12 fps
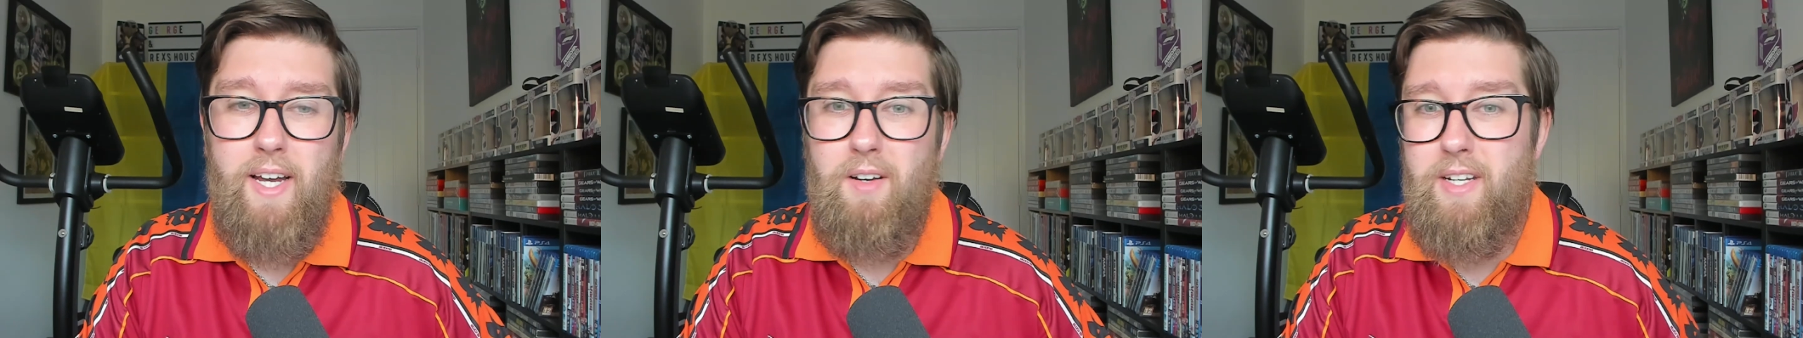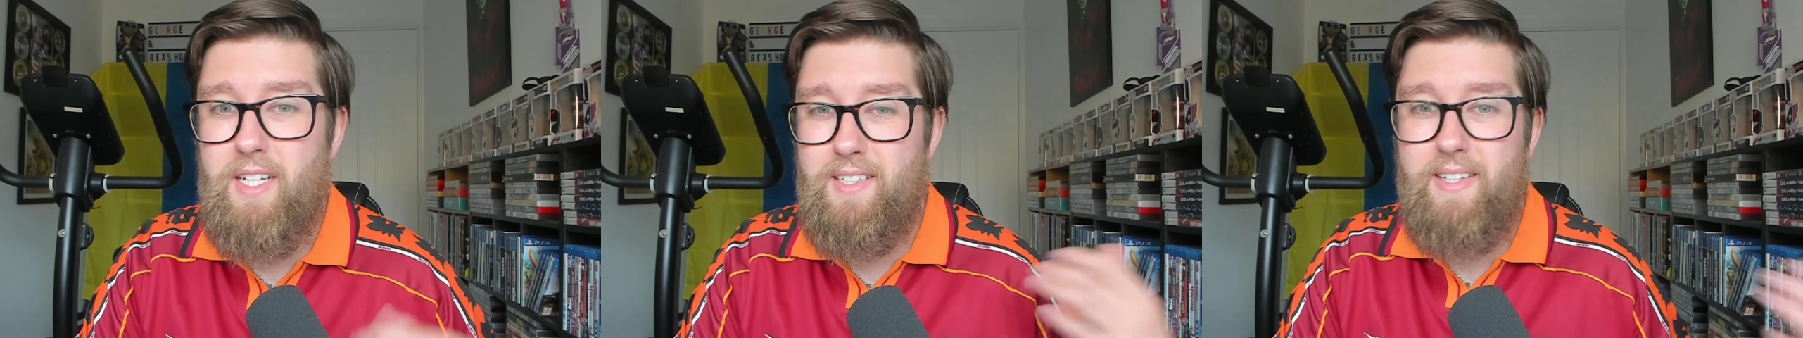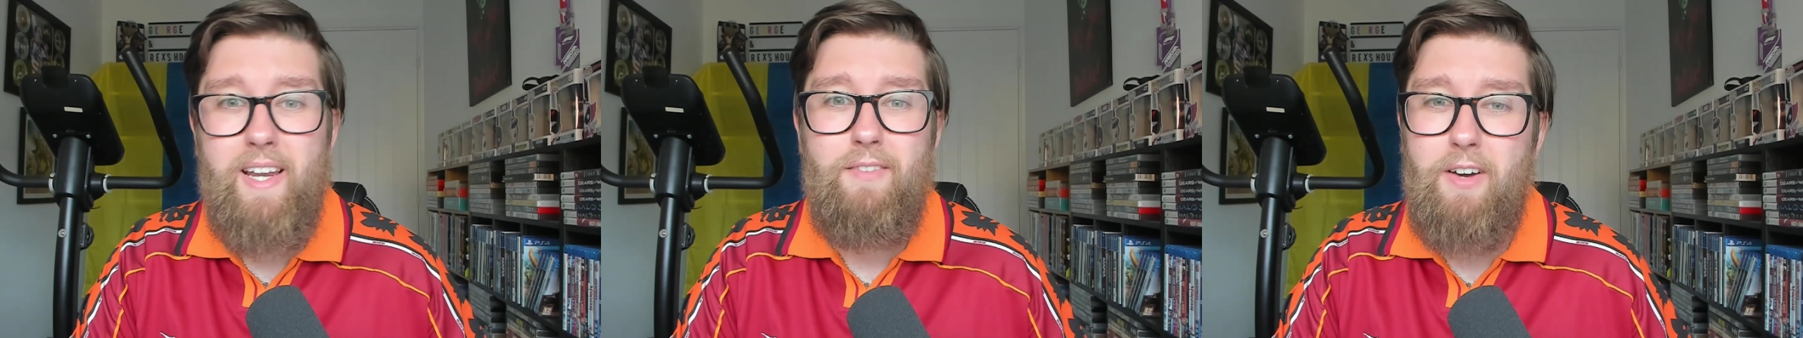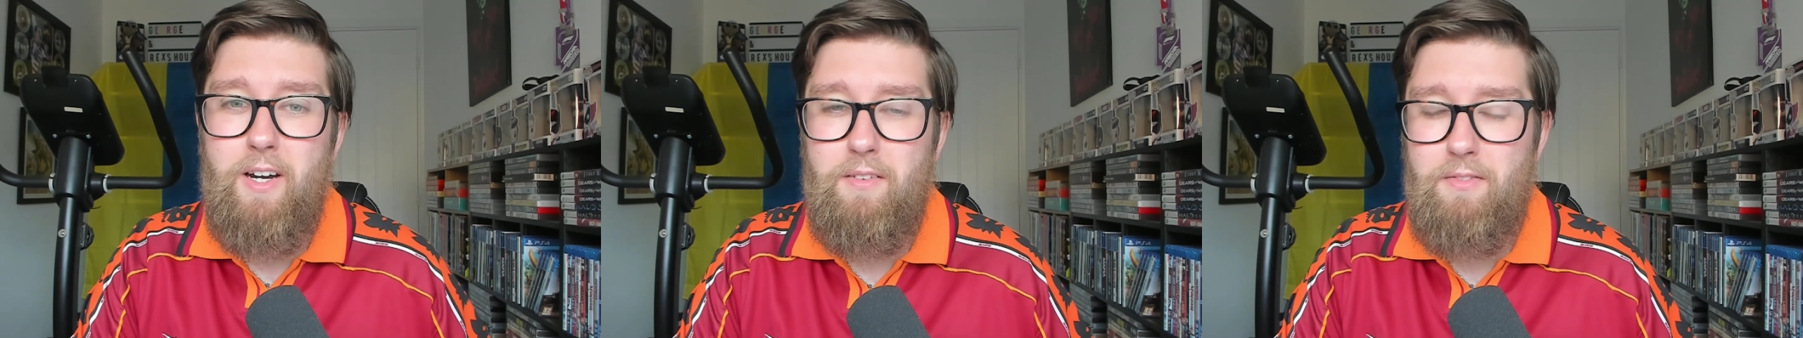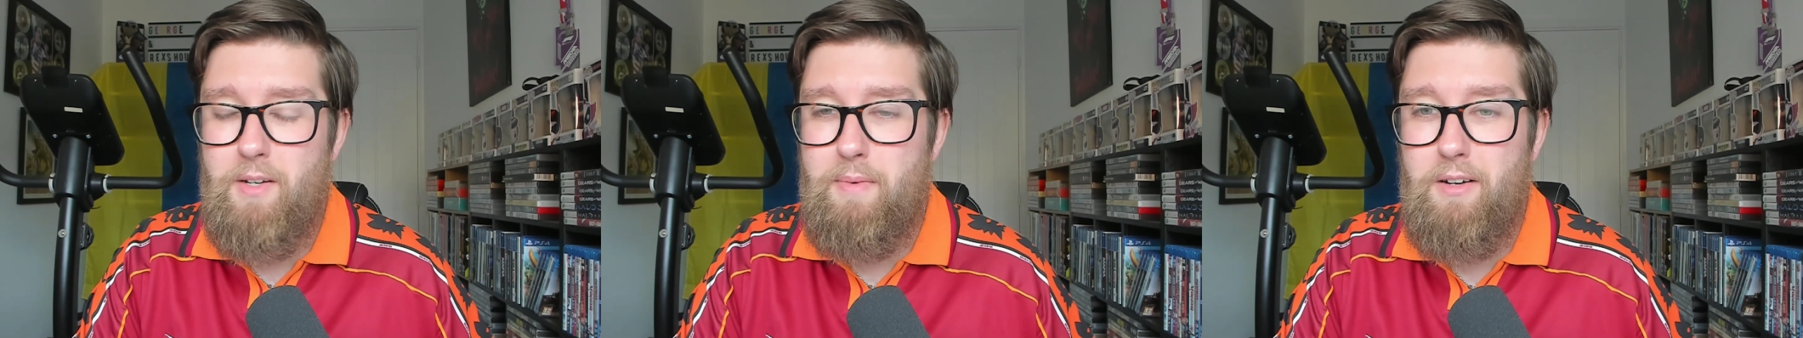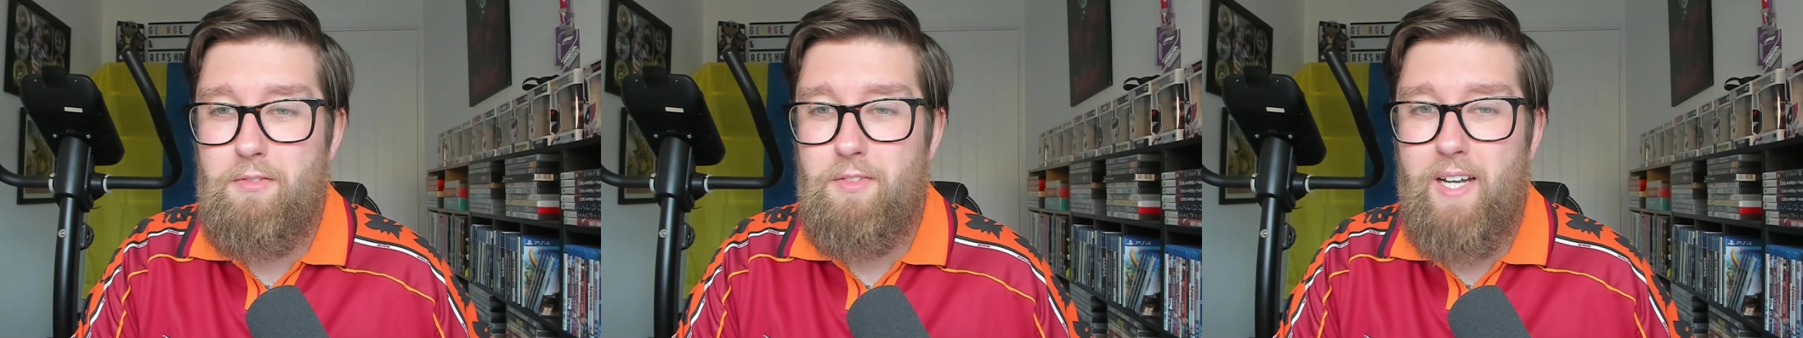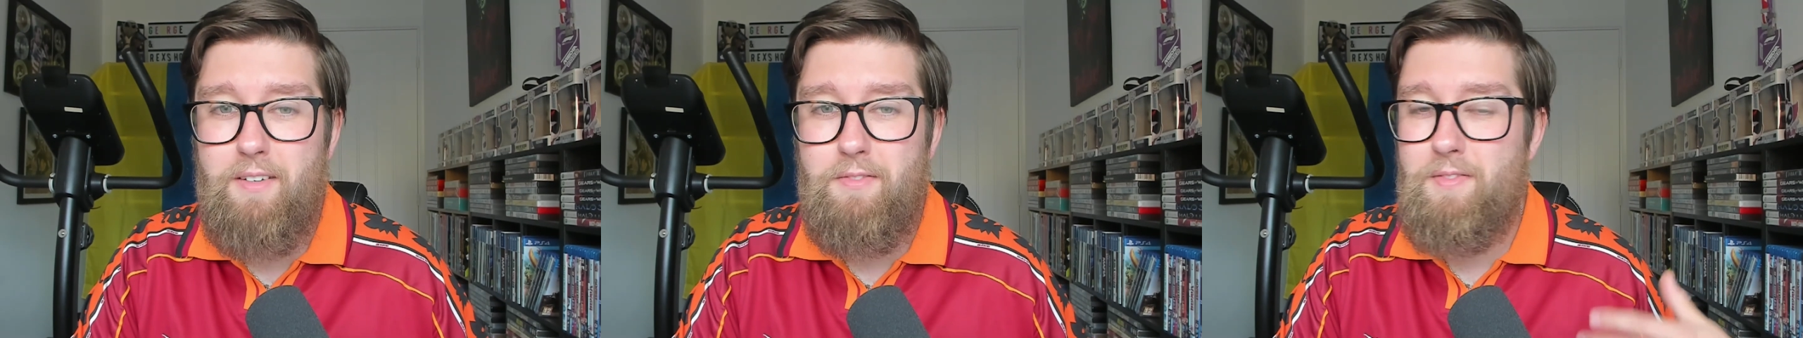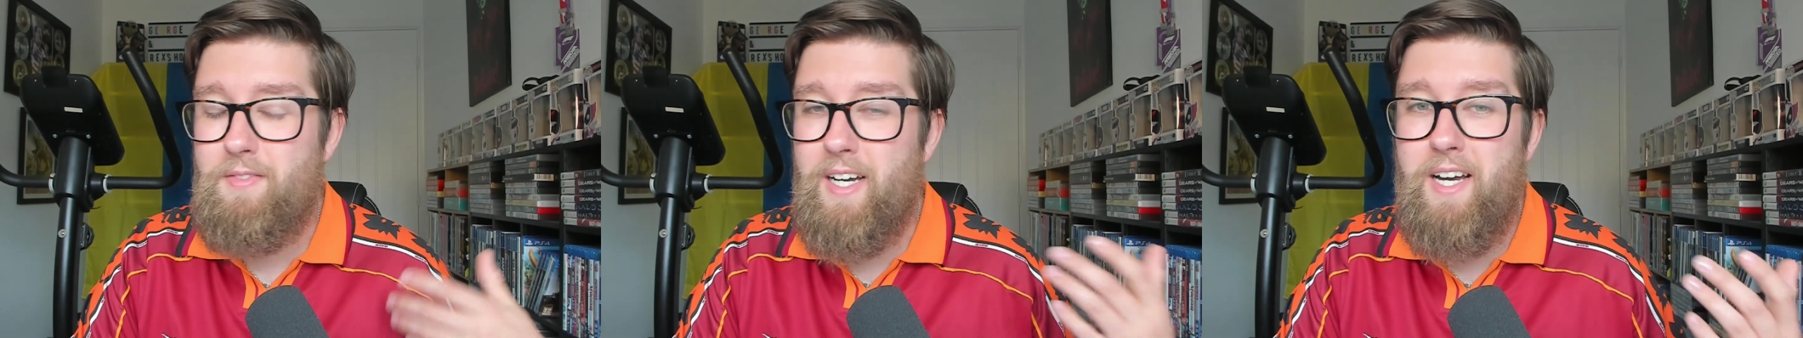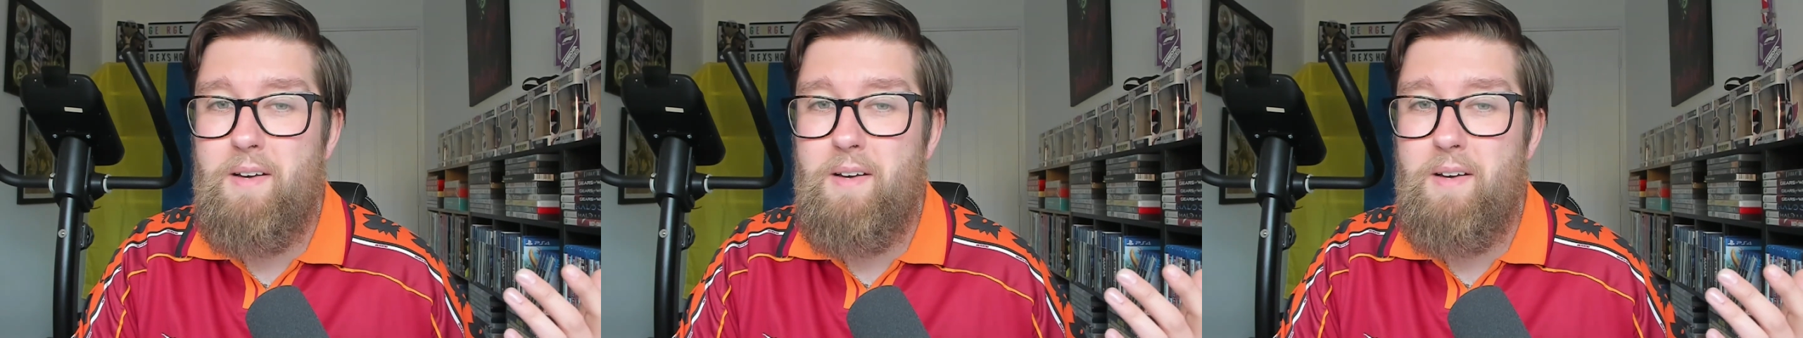I know he didn't say anything about Flav,